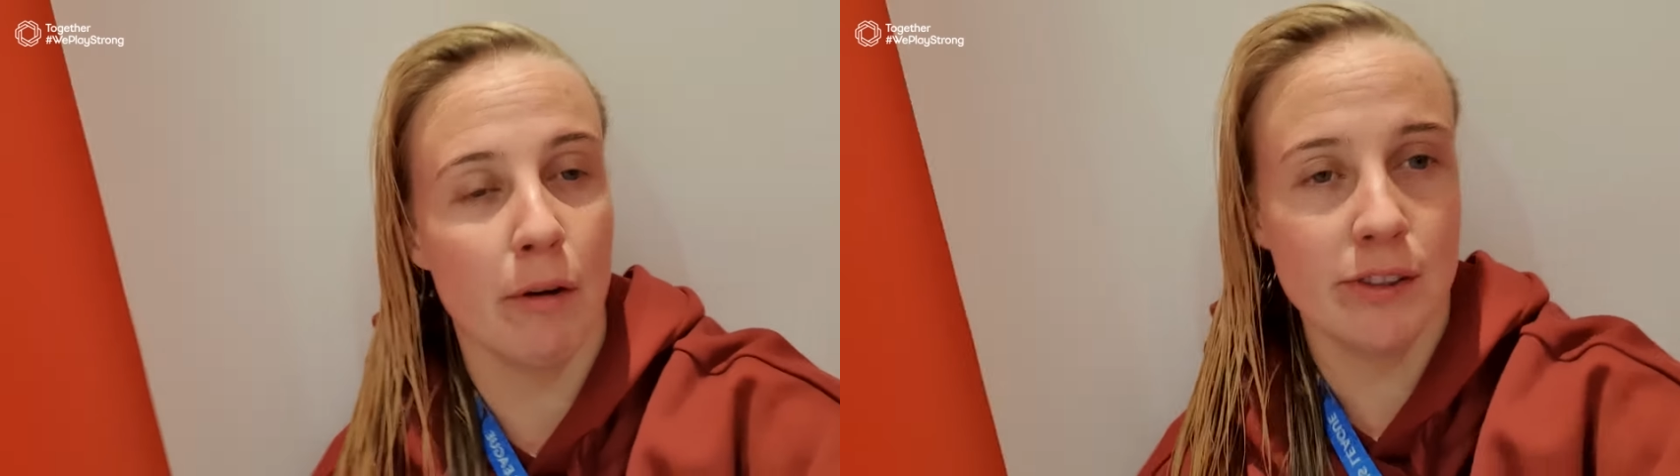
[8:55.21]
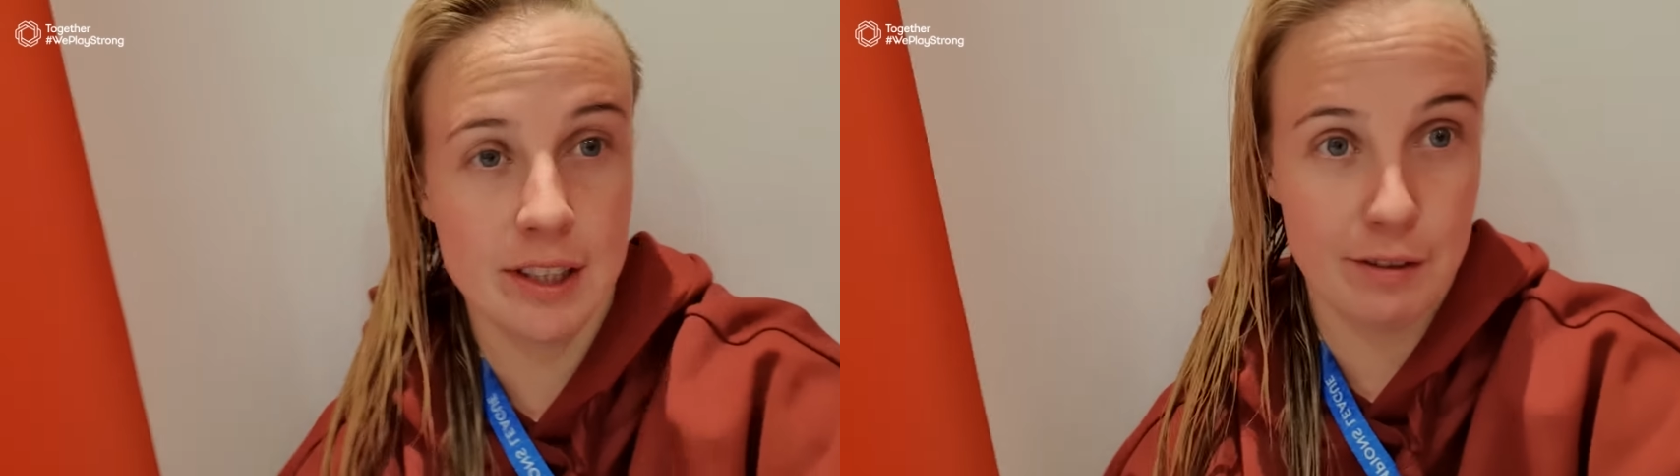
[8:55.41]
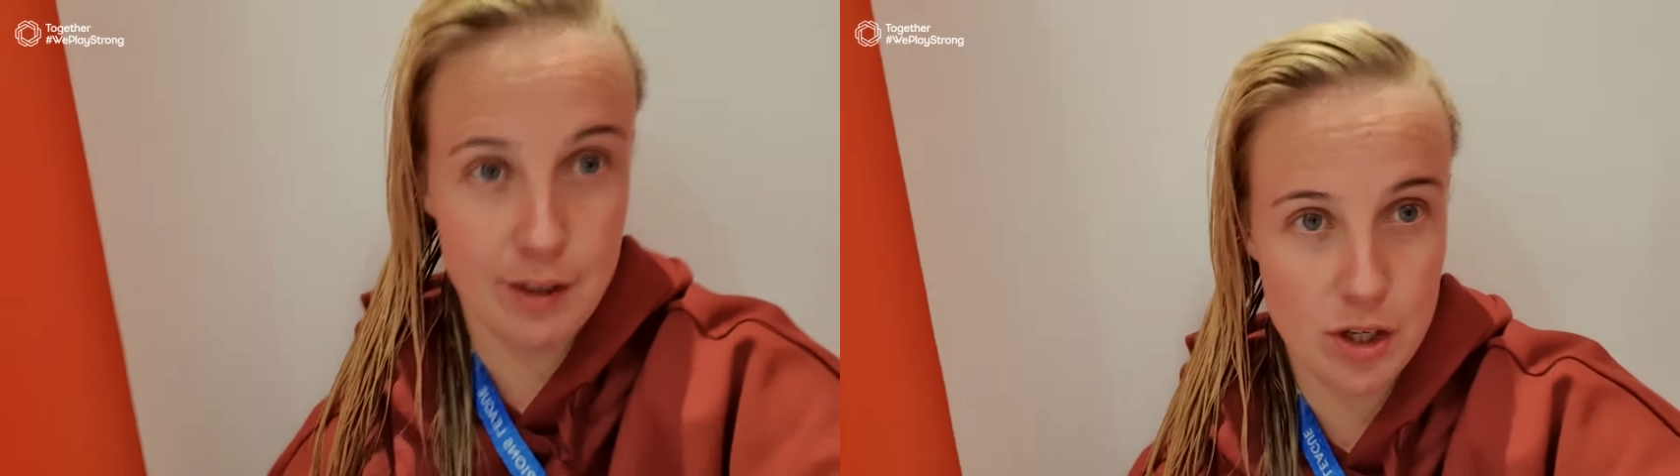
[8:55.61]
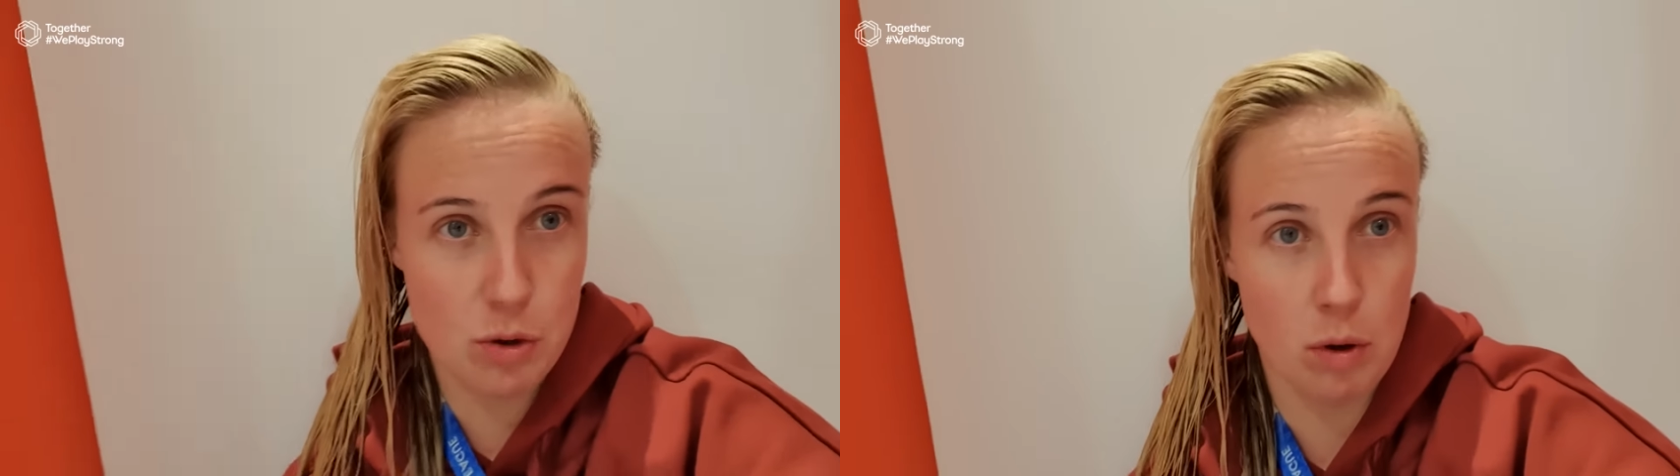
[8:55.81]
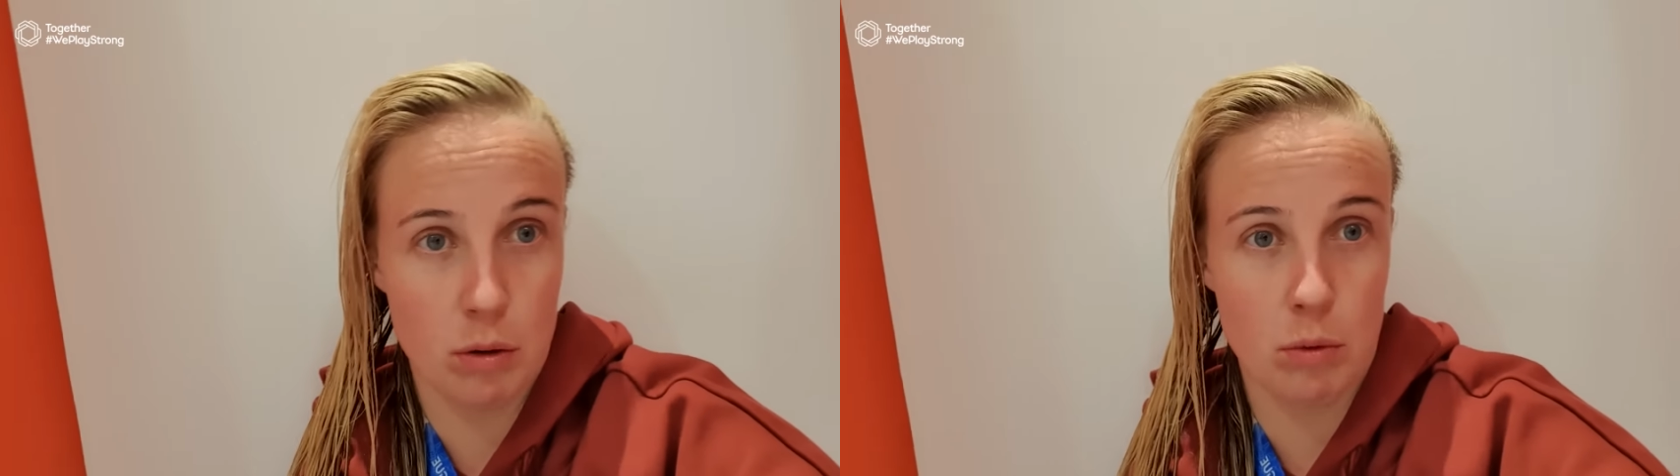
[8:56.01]
obviously finished
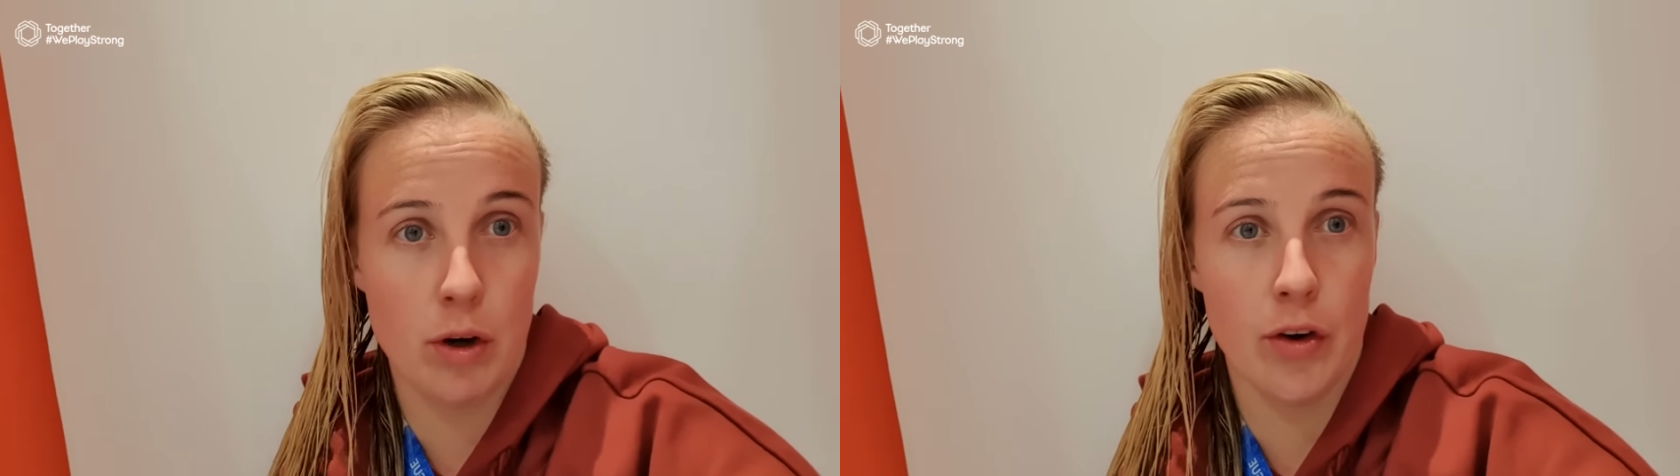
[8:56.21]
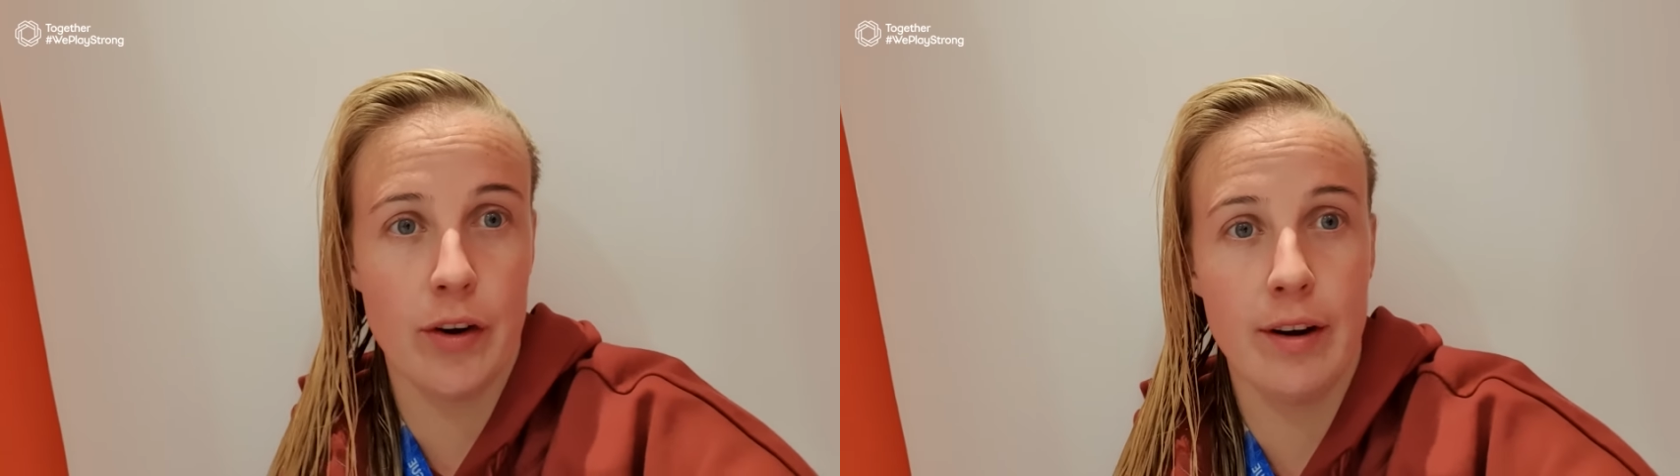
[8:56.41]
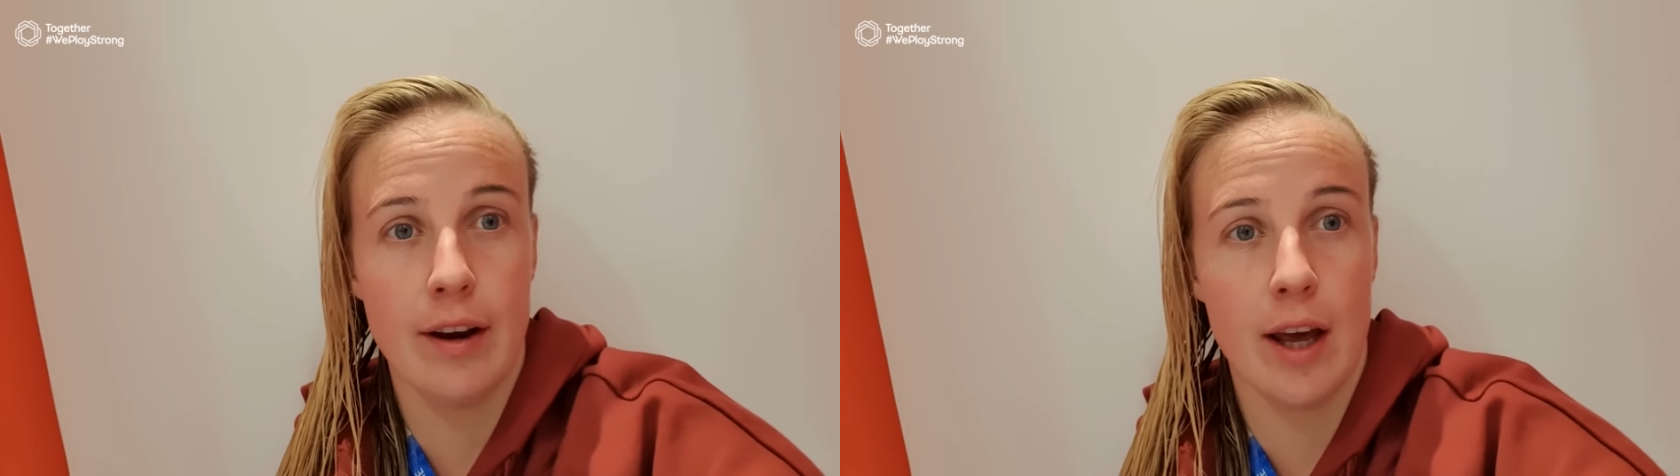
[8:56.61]
1-1.